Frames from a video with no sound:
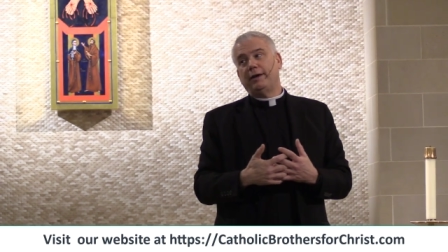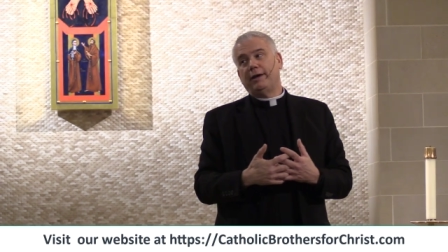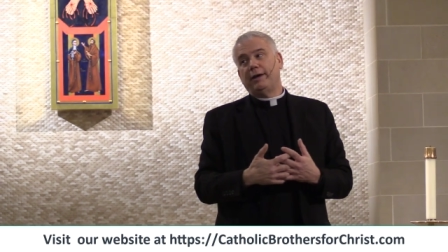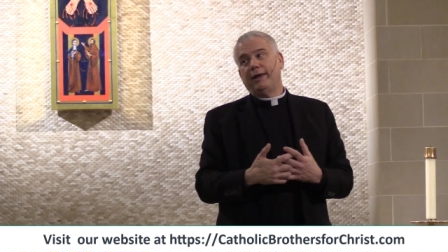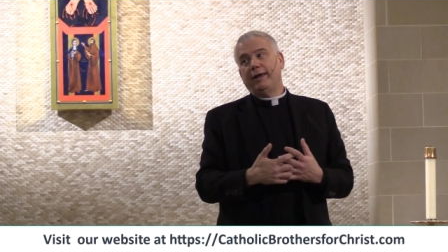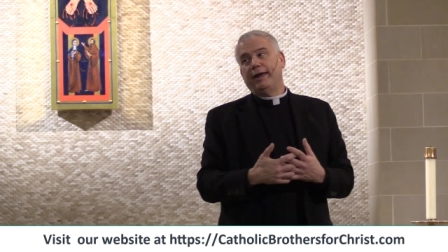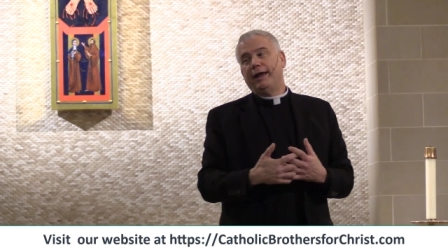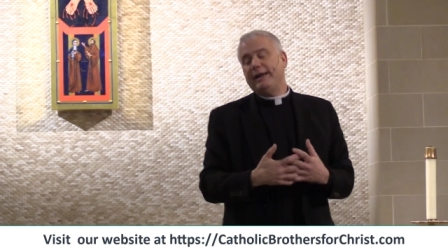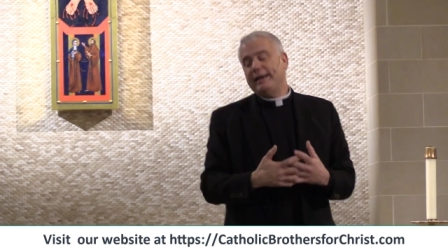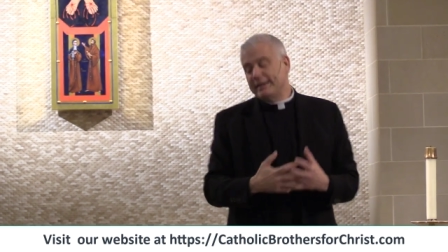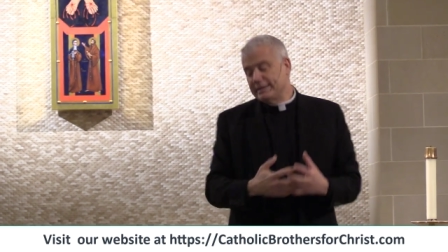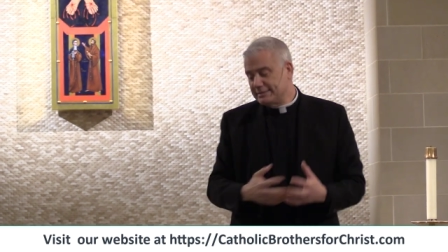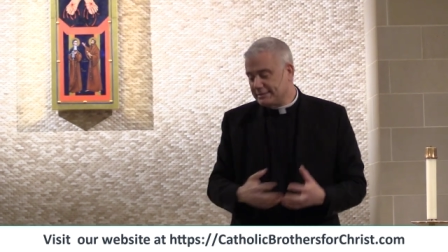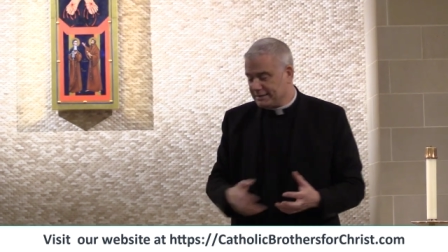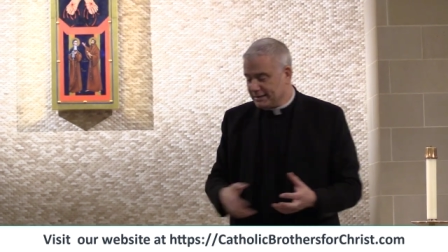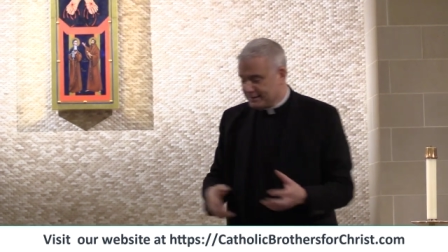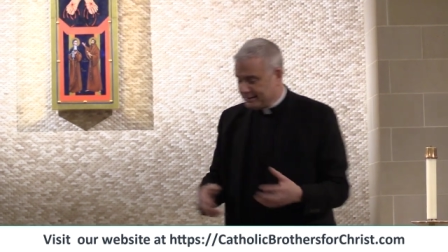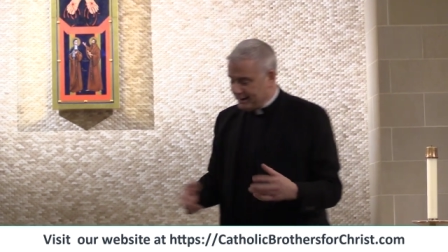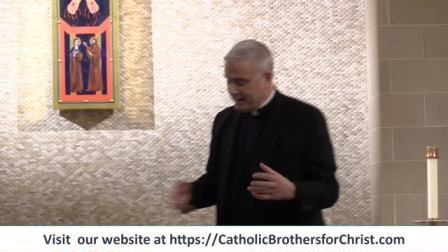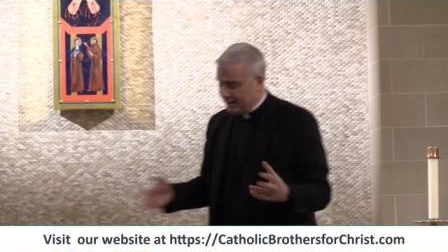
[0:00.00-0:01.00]
He didn't sit
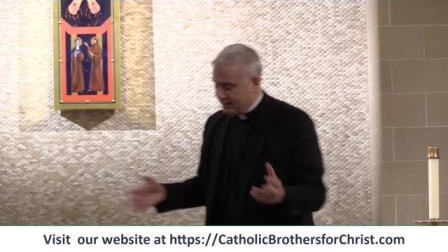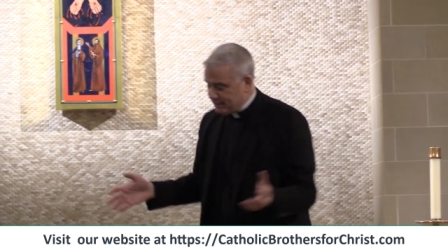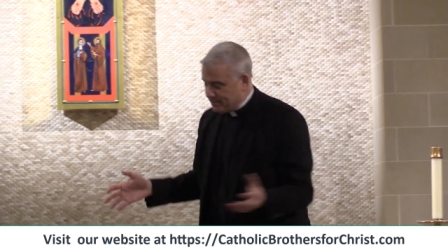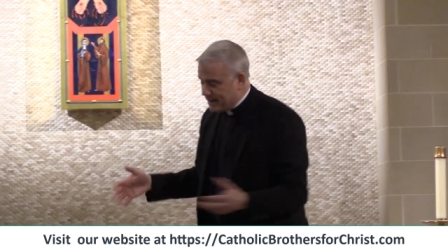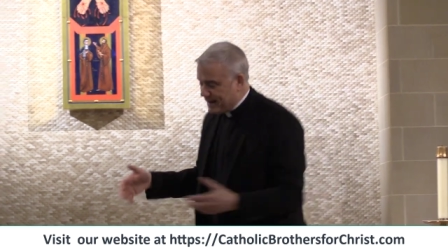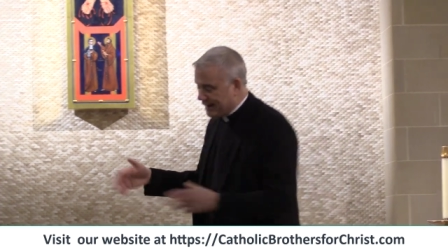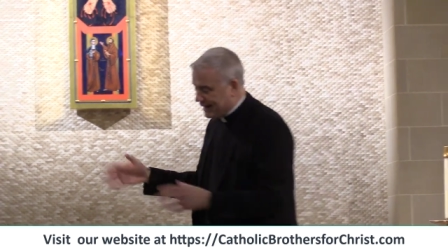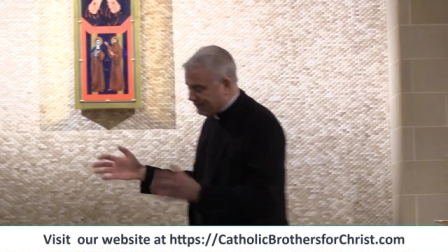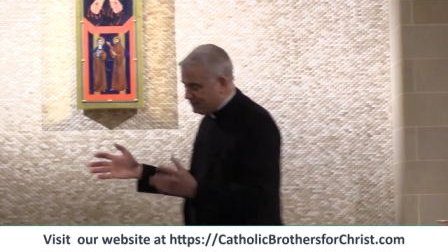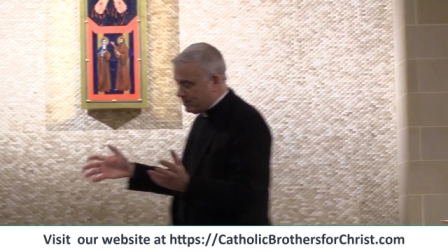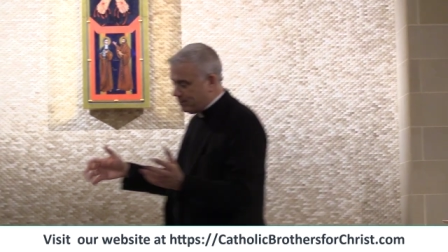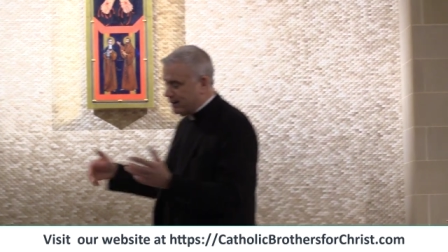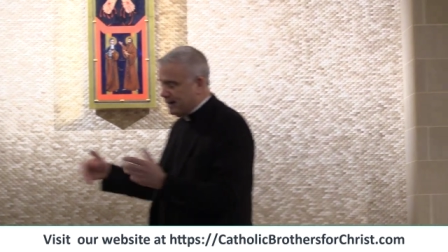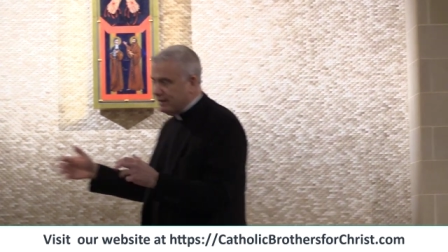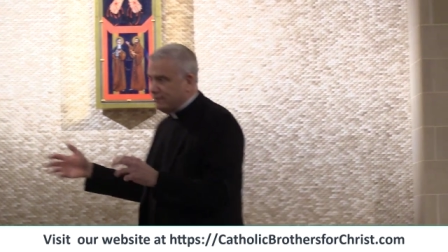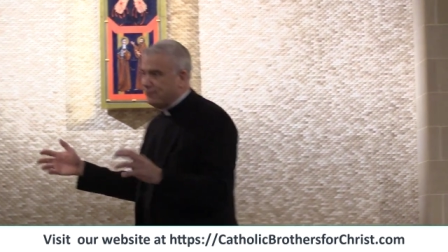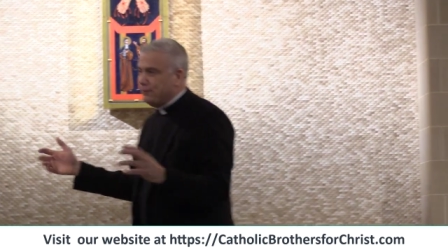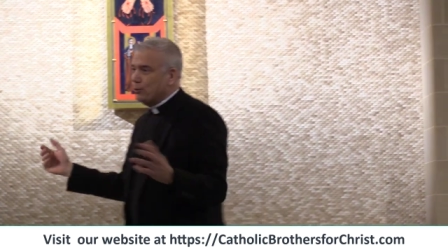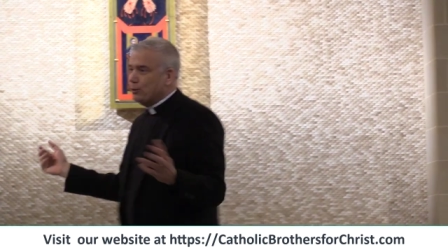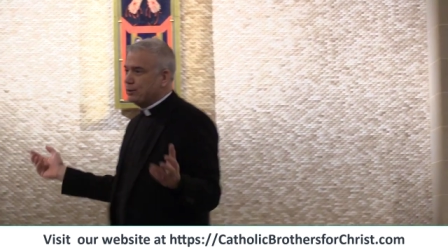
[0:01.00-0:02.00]
there and make everybody
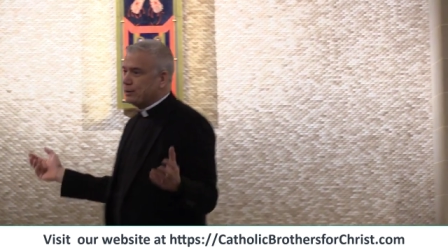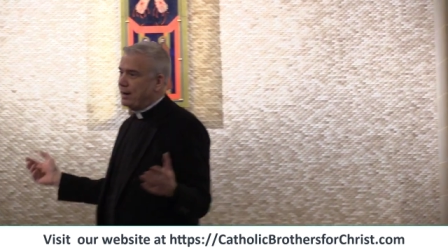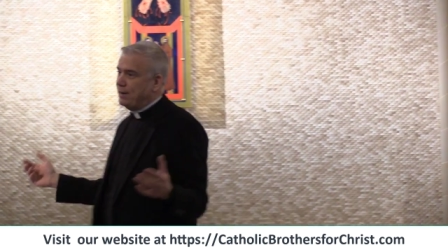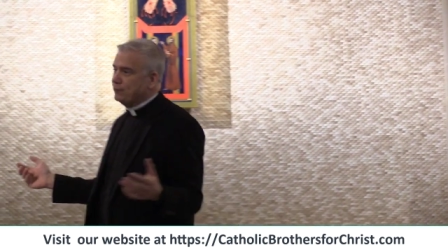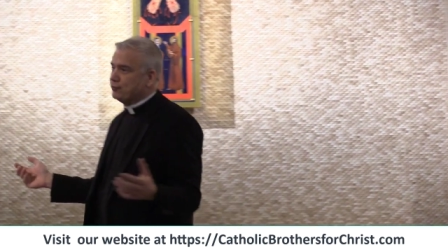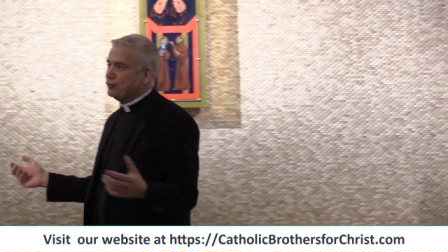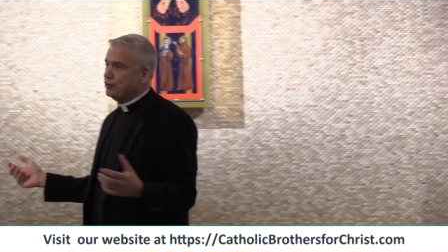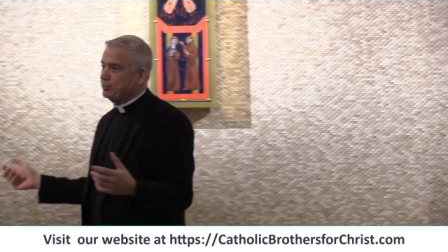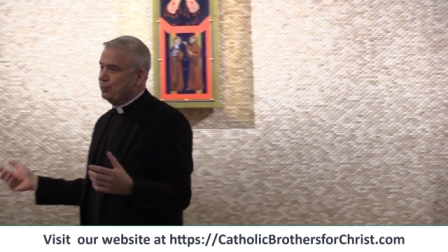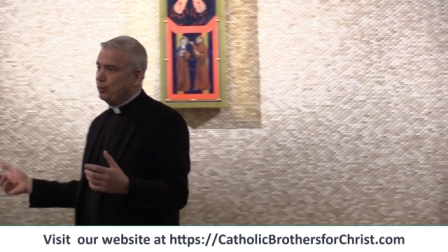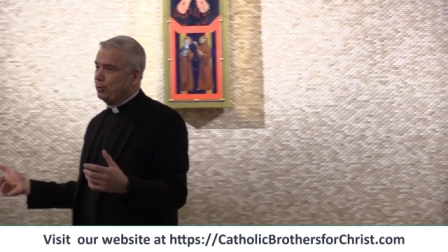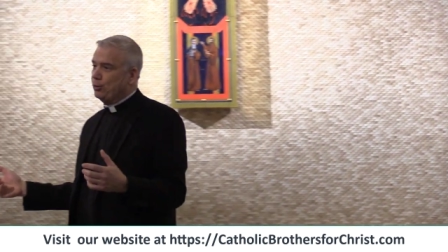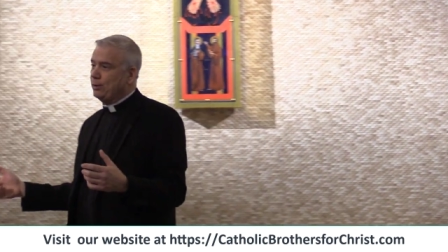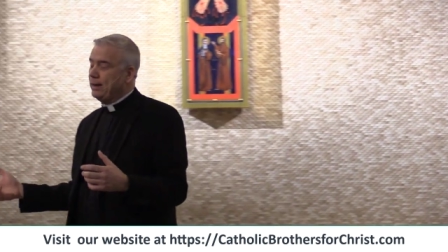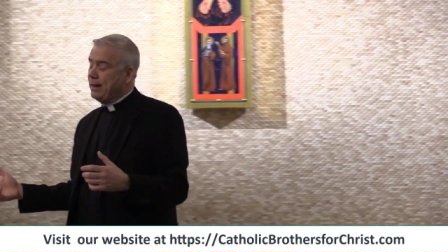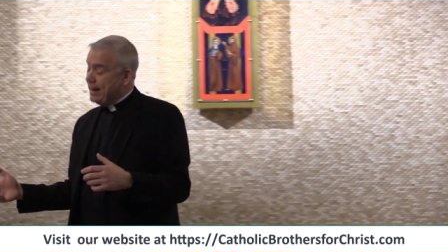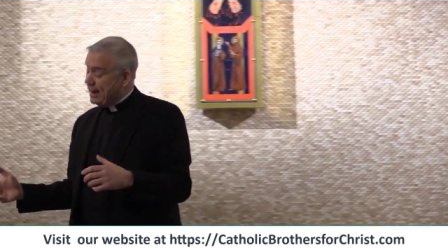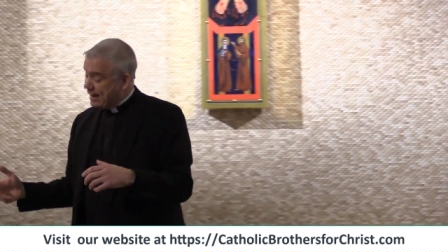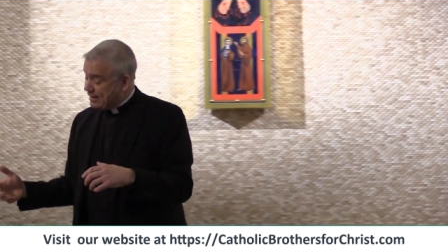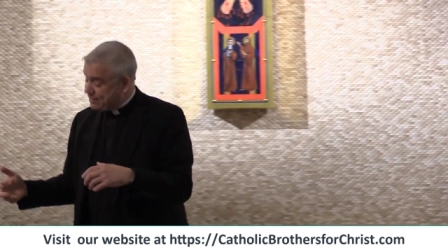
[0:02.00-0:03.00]
feel comfortable. In